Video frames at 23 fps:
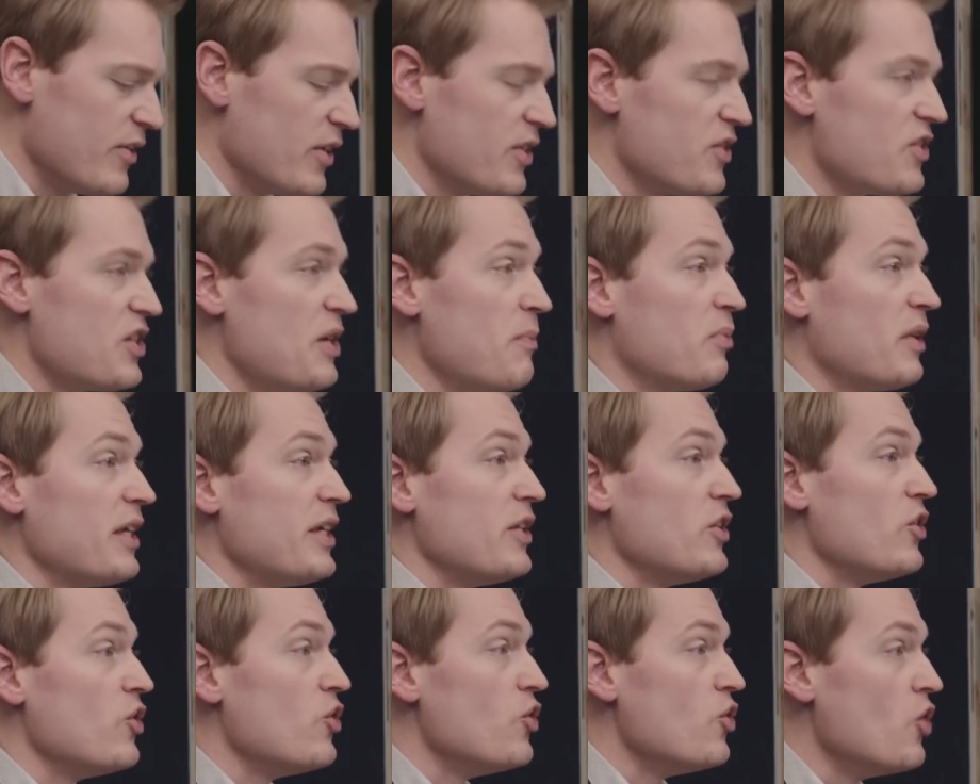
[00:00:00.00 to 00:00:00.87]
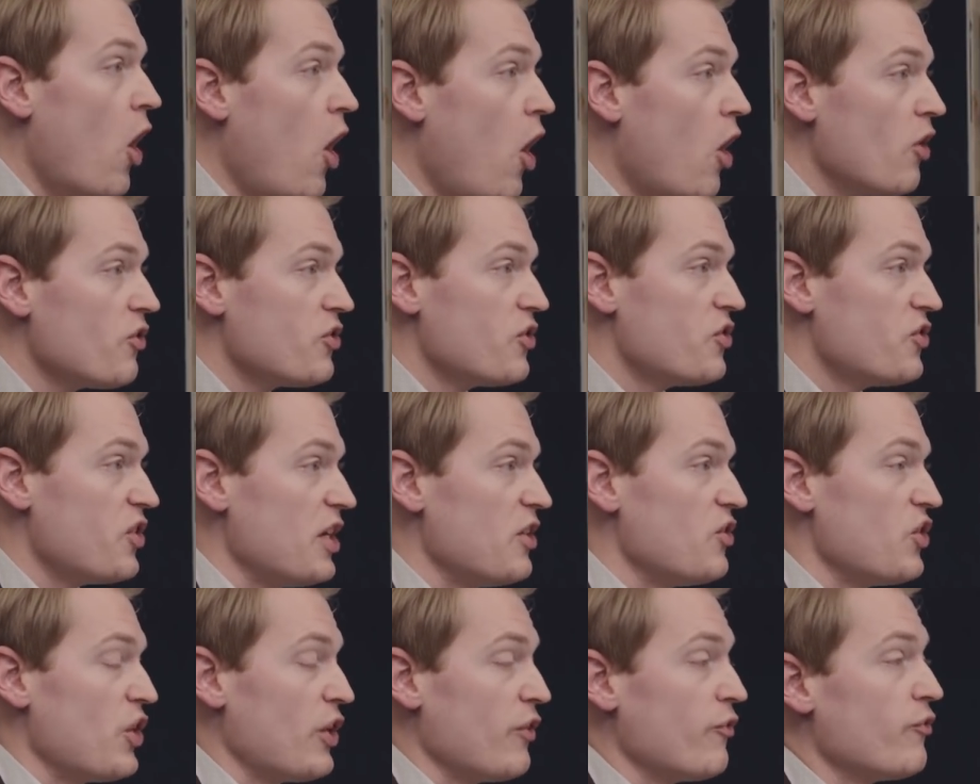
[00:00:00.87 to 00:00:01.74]
that simply not
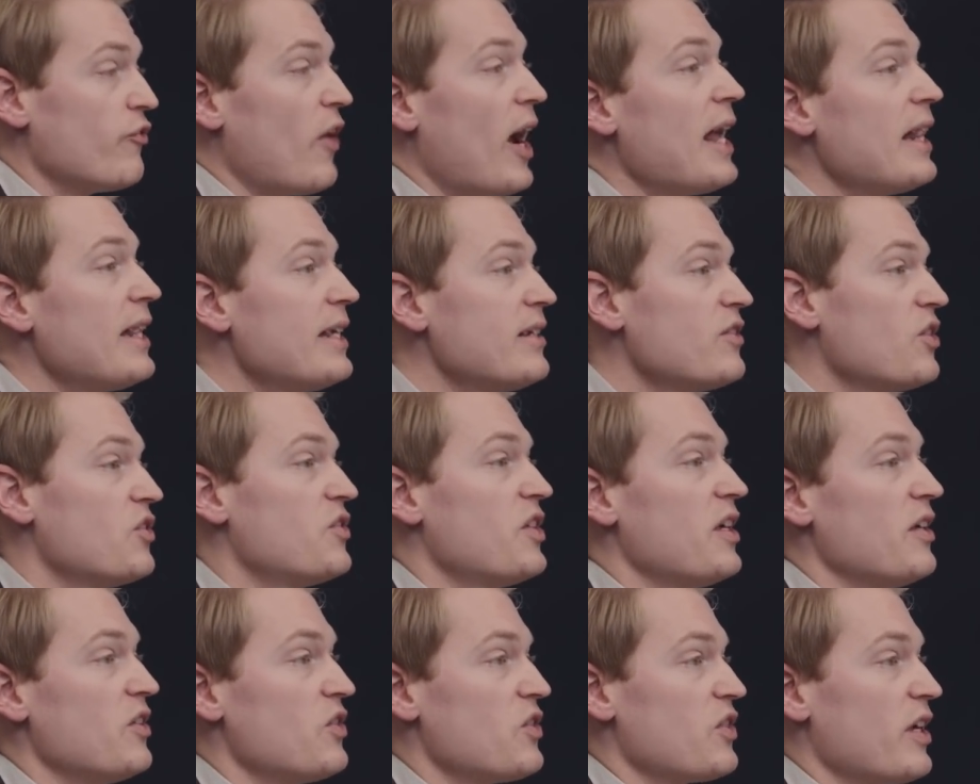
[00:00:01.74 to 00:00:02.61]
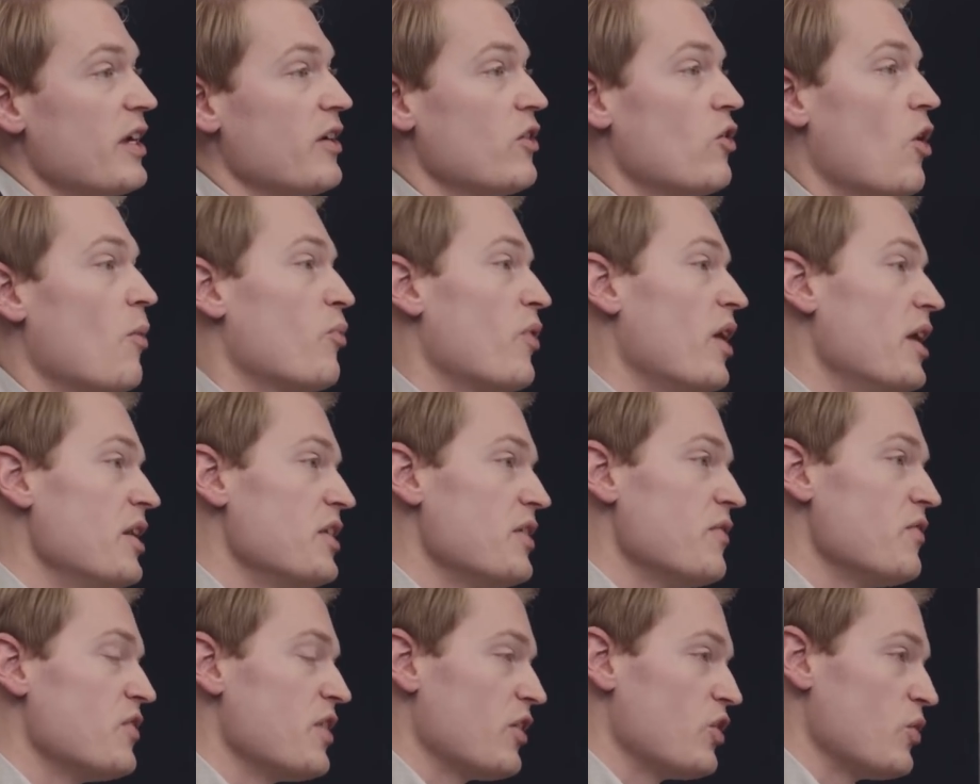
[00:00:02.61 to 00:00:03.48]
teaching, failing to teach, say,
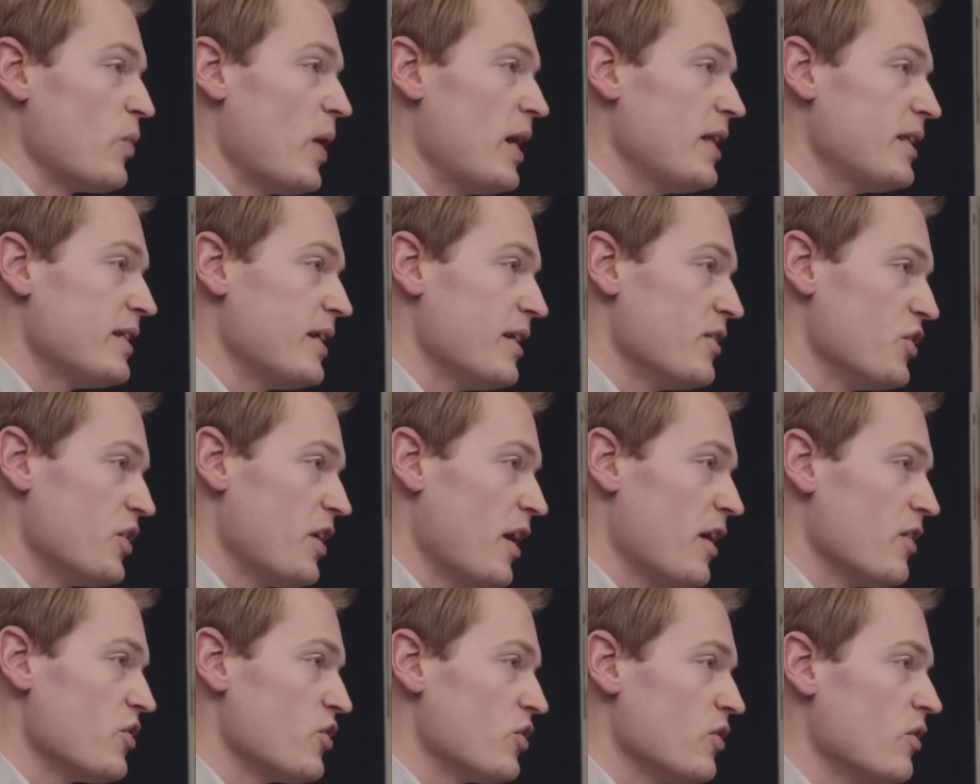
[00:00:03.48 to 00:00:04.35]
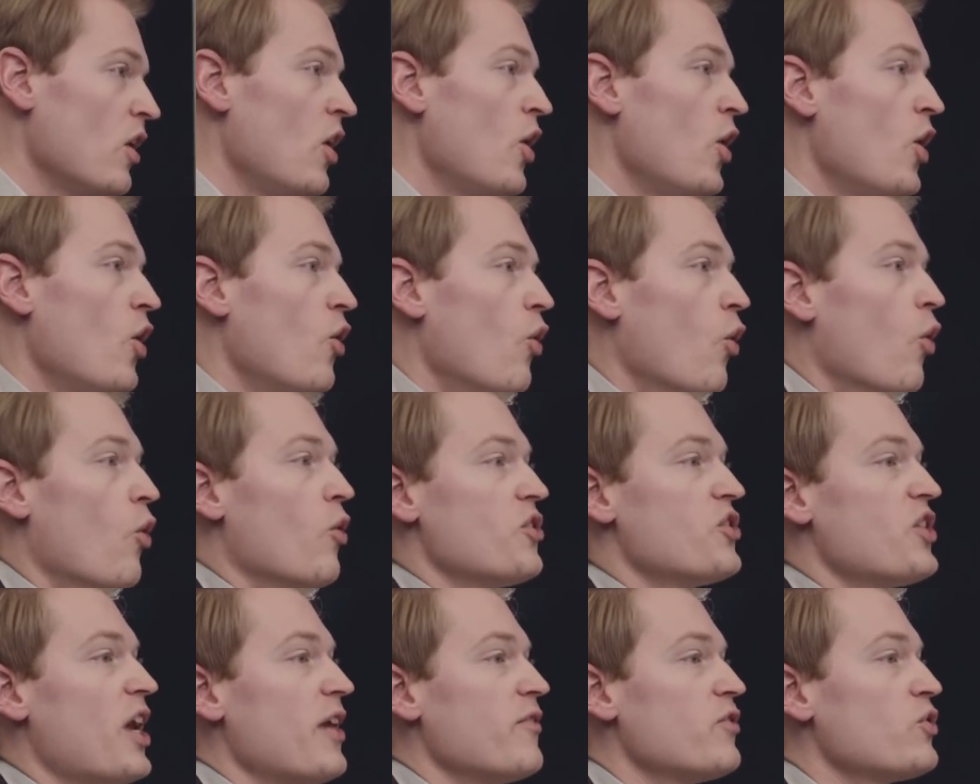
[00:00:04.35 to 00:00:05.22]
comprehensive sexuality education or
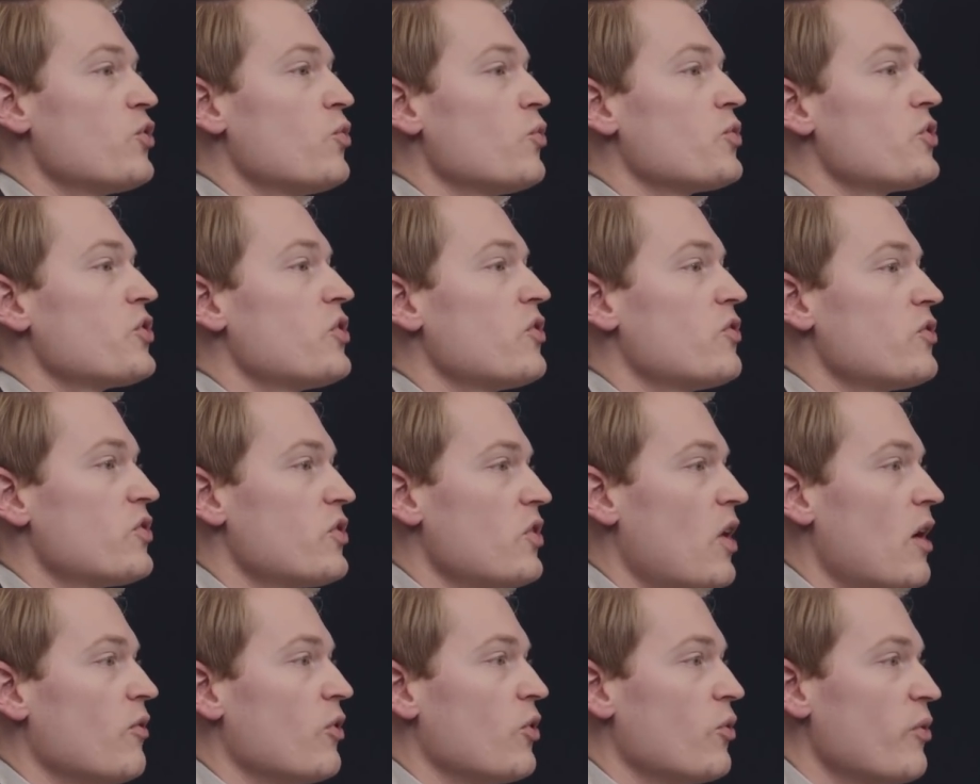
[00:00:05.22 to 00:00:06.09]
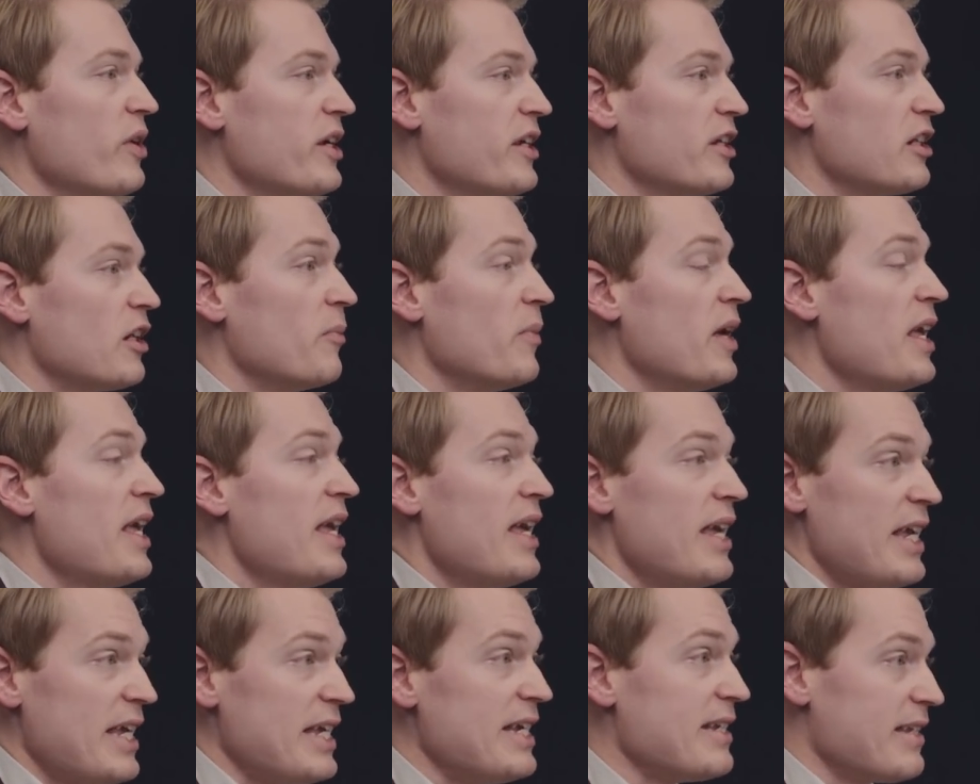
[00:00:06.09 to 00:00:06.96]
safe schools style curriculum
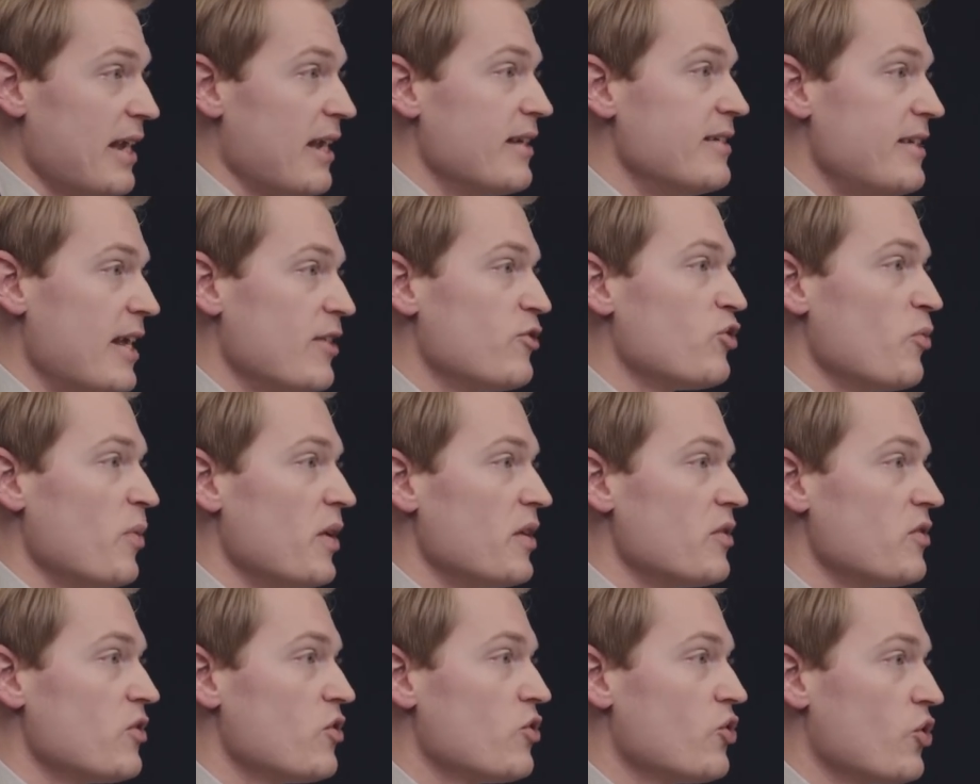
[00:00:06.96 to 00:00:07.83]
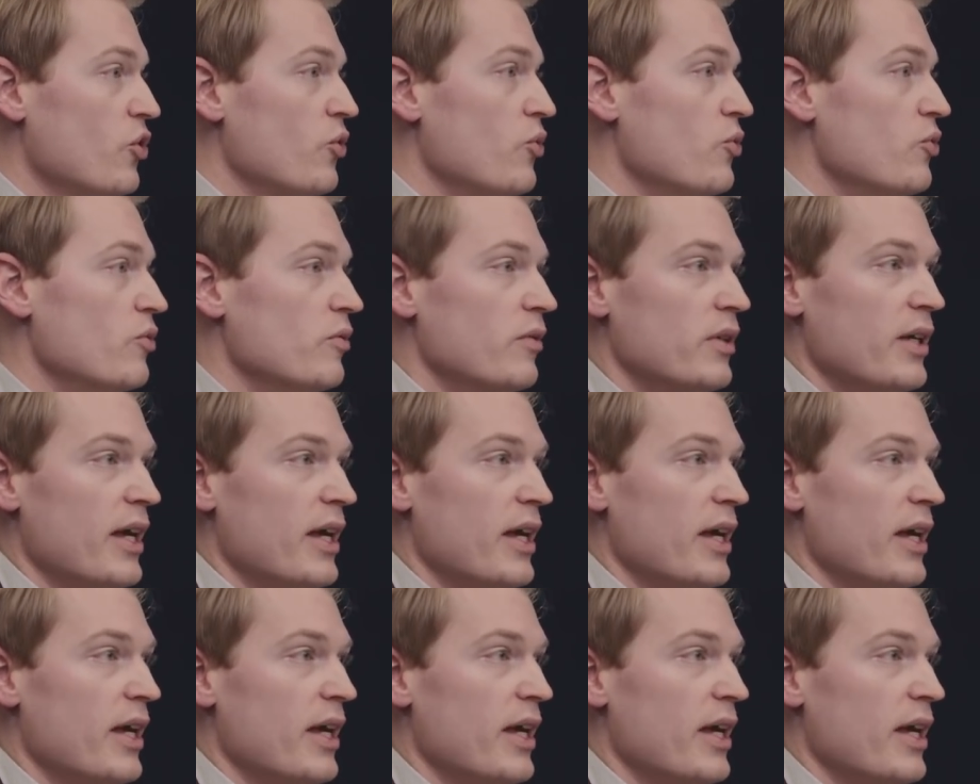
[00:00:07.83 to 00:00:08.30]
is a detriment to